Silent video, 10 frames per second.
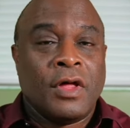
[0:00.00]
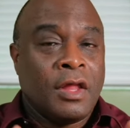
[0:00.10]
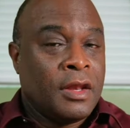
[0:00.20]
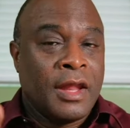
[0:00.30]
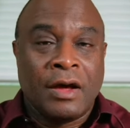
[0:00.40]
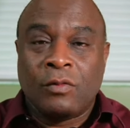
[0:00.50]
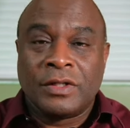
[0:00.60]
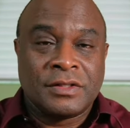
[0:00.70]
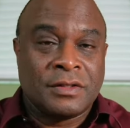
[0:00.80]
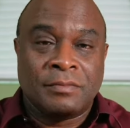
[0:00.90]
Not what
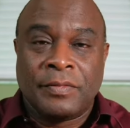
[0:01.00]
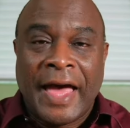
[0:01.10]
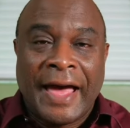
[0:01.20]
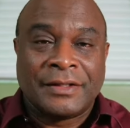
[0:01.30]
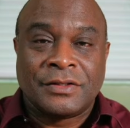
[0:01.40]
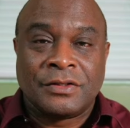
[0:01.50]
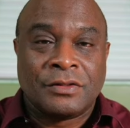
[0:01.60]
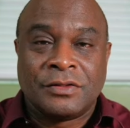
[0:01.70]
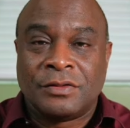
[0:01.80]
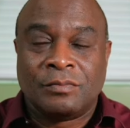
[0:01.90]
some pastor,
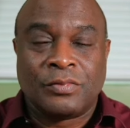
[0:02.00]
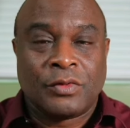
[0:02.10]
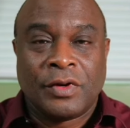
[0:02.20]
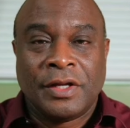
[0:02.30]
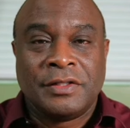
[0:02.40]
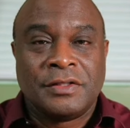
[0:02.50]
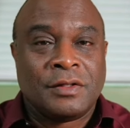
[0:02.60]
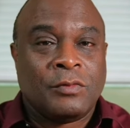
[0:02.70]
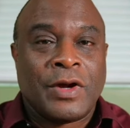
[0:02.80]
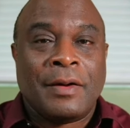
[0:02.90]
some priest, some
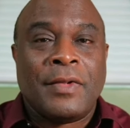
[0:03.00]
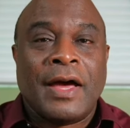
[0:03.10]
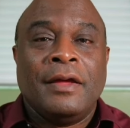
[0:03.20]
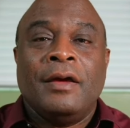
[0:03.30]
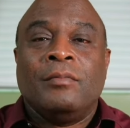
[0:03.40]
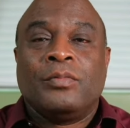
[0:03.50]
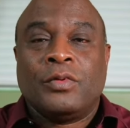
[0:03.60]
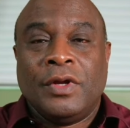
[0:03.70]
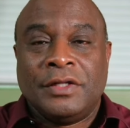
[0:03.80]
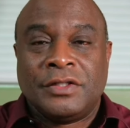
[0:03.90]
rabbi
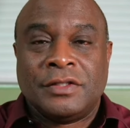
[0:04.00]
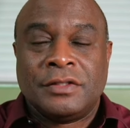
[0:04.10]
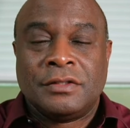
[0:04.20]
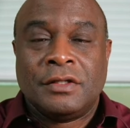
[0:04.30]
preaches.